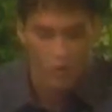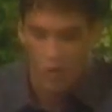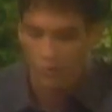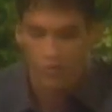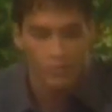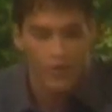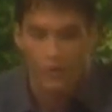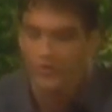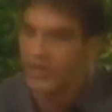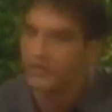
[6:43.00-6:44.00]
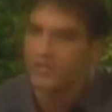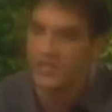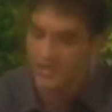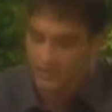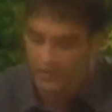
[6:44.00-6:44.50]
Or blueberry, whichever's
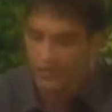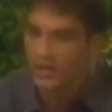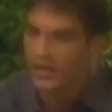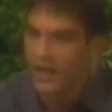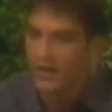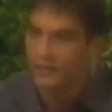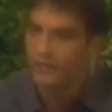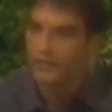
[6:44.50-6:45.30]
easiest for you to get at.